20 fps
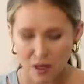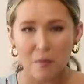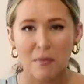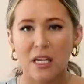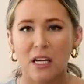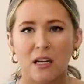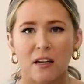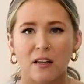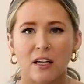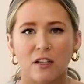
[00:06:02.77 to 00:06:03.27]

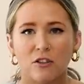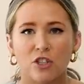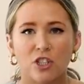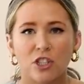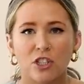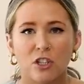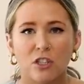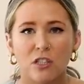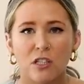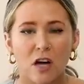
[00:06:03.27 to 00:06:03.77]
Immediately,
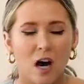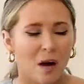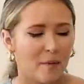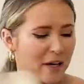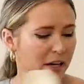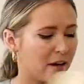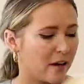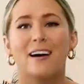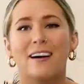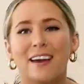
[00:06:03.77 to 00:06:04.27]
just starts
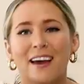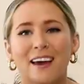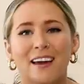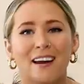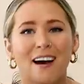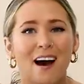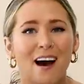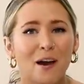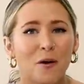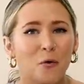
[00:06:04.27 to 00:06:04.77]
nomming.
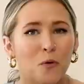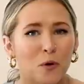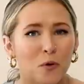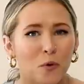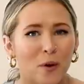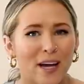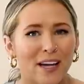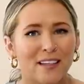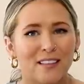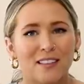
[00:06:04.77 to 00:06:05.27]
Again, I would
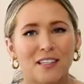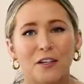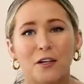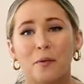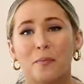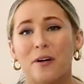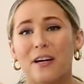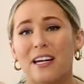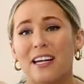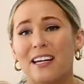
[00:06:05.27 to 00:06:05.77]
wait until
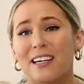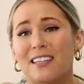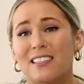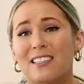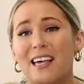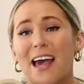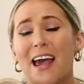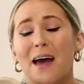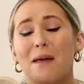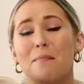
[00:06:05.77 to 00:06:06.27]
your bunny
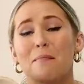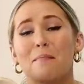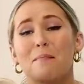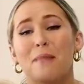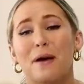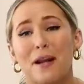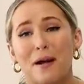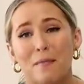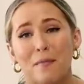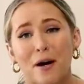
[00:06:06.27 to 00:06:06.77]
is at
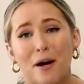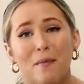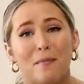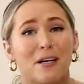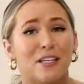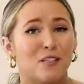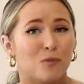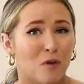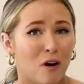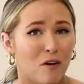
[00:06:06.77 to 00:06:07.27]

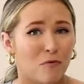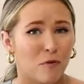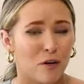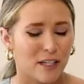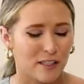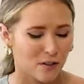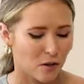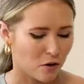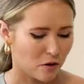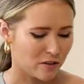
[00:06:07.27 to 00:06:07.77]
minimum 12
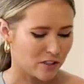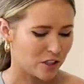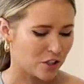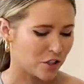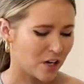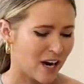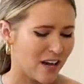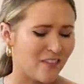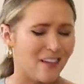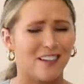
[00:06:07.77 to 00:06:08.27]
weeks old to
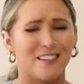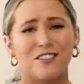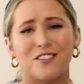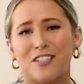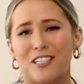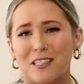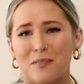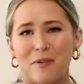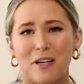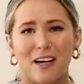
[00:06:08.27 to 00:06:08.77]
try this,
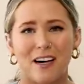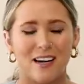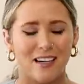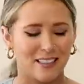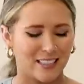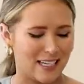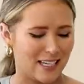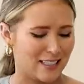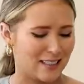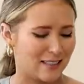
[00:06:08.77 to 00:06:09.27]
just
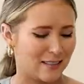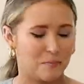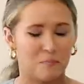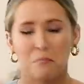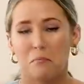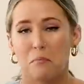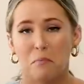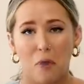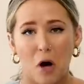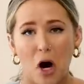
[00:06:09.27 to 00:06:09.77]
because it's
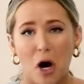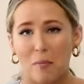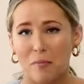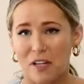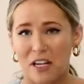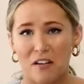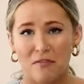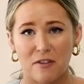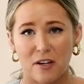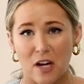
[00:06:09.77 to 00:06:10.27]
palm
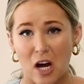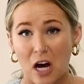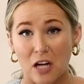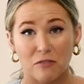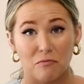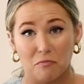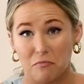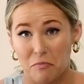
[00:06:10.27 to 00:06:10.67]
leaf and not